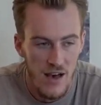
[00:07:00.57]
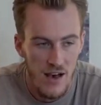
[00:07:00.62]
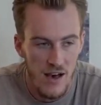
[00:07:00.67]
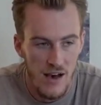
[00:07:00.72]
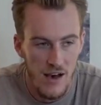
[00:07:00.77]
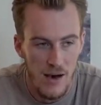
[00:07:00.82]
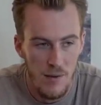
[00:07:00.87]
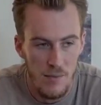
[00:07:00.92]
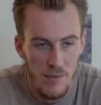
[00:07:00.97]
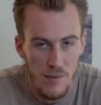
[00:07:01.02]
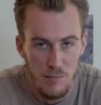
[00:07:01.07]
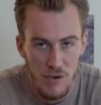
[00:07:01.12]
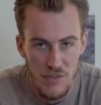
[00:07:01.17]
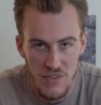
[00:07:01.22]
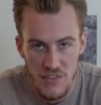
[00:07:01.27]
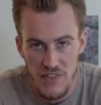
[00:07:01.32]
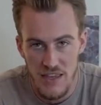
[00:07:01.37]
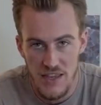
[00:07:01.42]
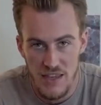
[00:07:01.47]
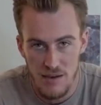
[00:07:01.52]
but
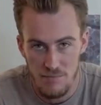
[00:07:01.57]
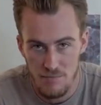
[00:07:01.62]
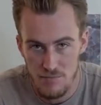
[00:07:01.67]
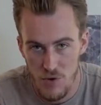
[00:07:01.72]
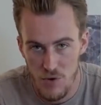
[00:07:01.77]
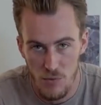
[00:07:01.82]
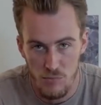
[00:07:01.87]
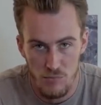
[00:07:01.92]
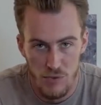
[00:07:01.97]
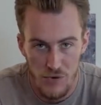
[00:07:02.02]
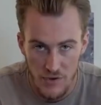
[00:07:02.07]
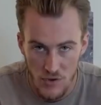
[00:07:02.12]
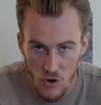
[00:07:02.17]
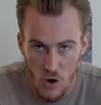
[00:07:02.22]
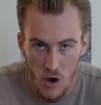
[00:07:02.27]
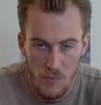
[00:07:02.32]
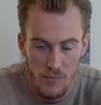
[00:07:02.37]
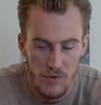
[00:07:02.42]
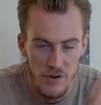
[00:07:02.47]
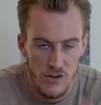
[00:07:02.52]
then they are
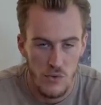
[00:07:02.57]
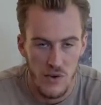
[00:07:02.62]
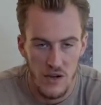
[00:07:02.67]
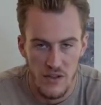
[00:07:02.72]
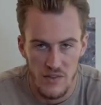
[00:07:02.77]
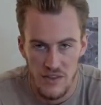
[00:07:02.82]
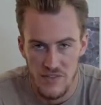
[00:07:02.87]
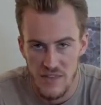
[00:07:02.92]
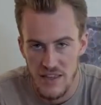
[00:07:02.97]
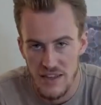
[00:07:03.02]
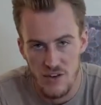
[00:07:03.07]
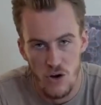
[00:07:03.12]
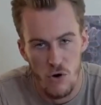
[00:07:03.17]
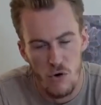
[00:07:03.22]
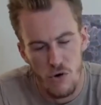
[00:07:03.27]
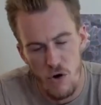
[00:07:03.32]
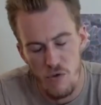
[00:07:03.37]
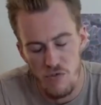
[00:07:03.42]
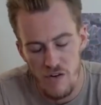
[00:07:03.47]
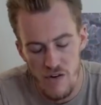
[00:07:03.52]
gone pretty quickly and they
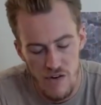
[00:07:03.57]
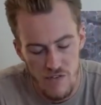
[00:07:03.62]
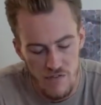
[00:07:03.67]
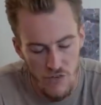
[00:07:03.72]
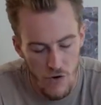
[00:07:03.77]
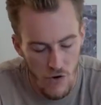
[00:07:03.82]
don't go very